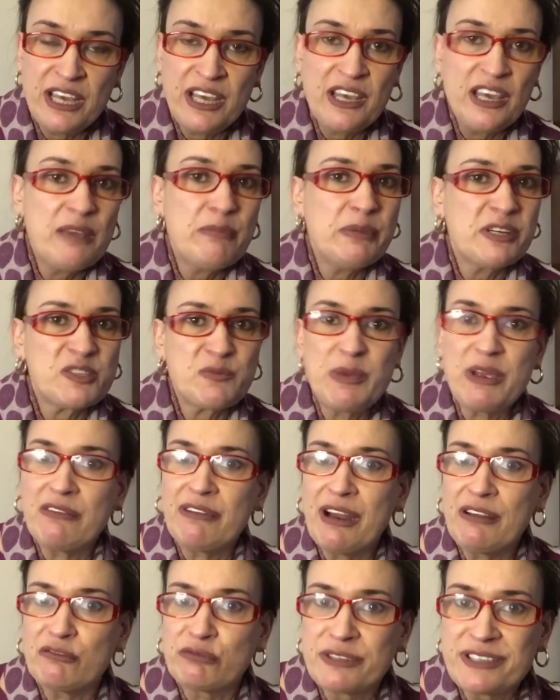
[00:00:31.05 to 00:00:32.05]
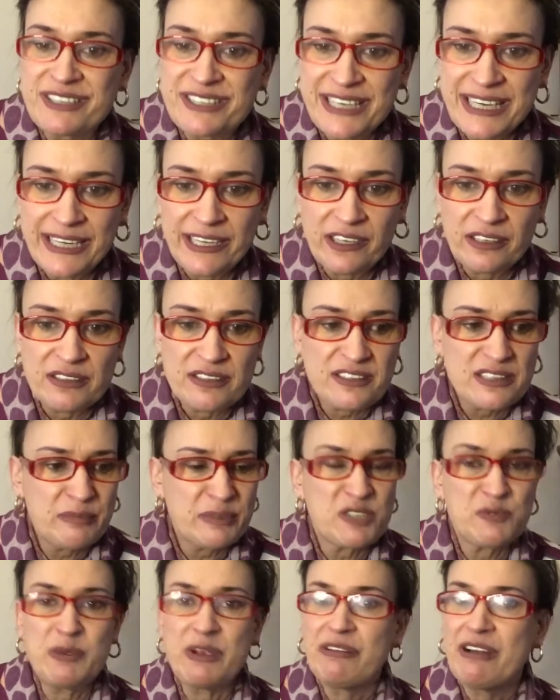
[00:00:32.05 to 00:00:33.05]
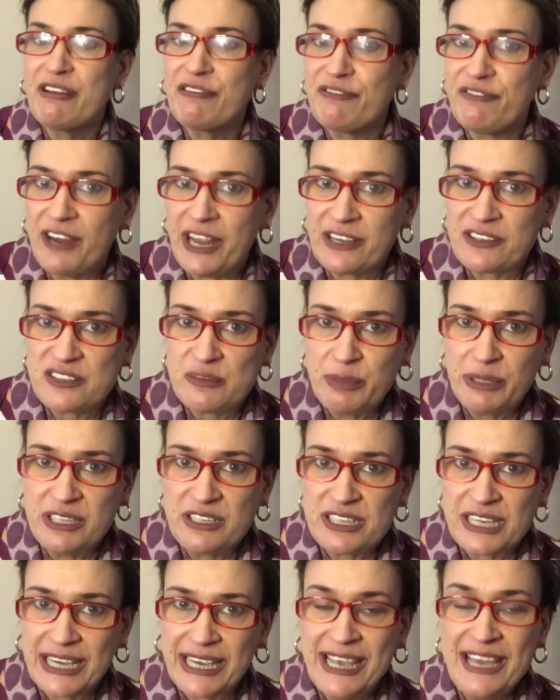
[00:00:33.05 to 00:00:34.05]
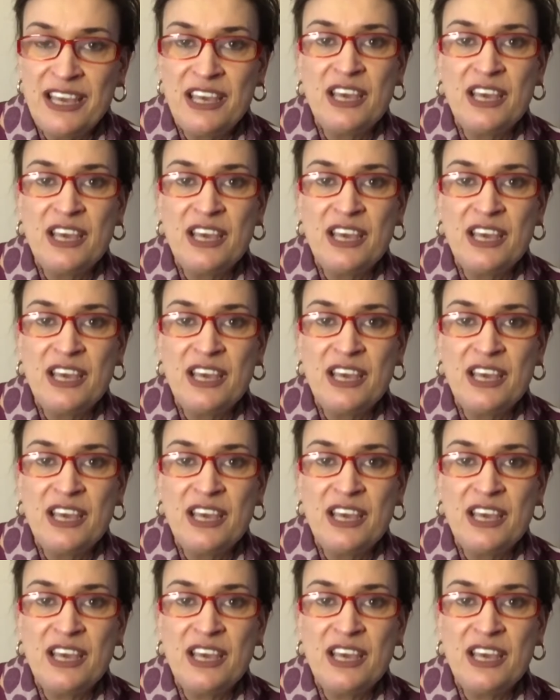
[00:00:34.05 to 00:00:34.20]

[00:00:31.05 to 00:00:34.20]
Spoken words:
It must be around resilience. It must be around flexibility,